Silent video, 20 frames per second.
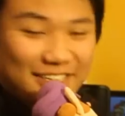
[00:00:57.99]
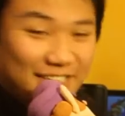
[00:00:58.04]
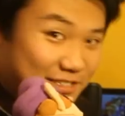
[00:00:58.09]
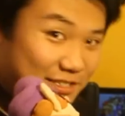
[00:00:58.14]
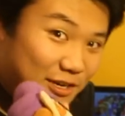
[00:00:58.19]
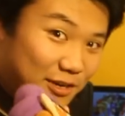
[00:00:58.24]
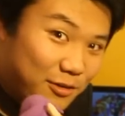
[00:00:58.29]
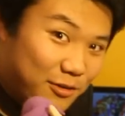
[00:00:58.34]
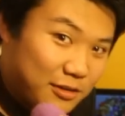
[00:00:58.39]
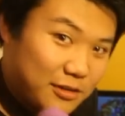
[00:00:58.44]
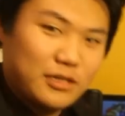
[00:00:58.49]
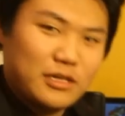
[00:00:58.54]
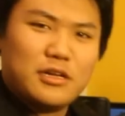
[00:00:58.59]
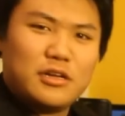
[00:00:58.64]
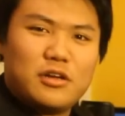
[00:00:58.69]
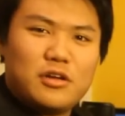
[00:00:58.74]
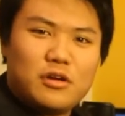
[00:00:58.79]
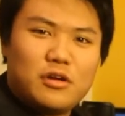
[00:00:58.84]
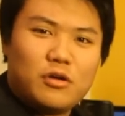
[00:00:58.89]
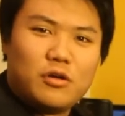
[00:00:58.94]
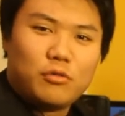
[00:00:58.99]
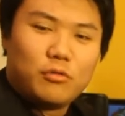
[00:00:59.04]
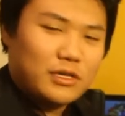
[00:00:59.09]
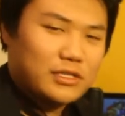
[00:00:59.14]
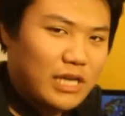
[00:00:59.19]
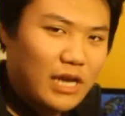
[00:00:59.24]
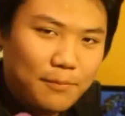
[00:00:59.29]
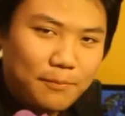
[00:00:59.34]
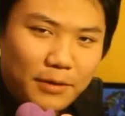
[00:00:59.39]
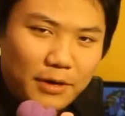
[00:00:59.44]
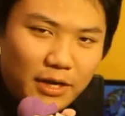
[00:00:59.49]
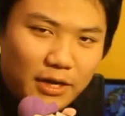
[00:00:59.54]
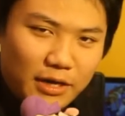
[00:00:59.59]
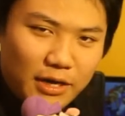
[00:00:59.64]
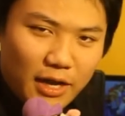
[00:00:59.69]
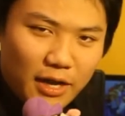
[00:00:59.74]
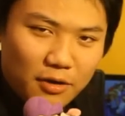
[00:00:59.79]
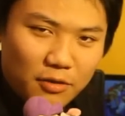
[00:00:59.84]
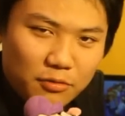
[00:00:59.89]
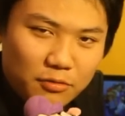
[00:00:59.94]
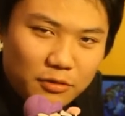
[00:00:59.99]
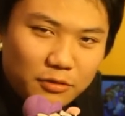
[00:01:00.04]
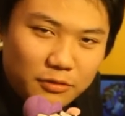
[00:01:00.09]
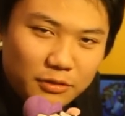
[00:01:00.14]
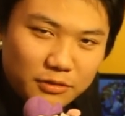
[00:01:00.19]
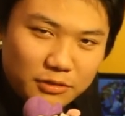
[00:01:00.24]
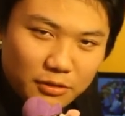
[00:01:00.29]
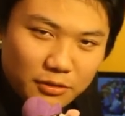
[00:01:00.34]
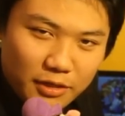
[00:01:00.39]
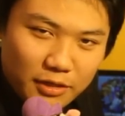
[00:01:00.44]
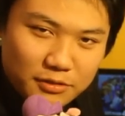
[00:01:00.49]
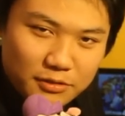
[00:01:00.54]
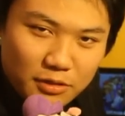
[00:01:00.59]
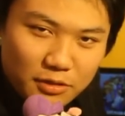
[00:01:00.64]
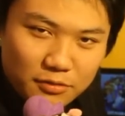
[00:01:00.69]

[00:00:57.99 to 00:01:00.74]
So, what's happening now in today's